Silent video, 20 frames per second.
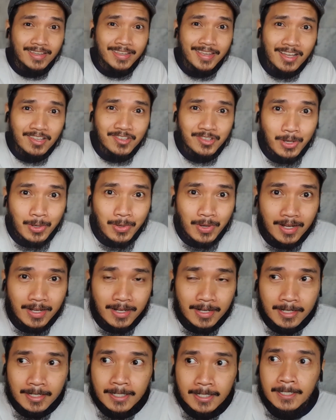
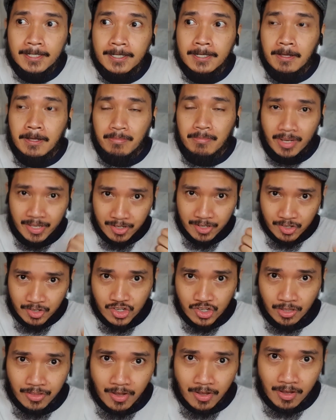so my
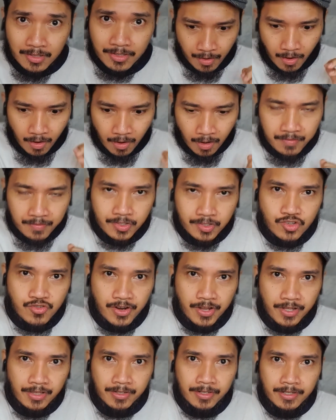initial thoughts of the
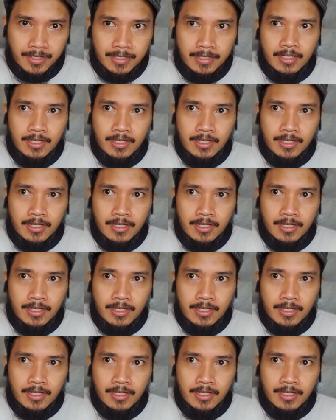trailer,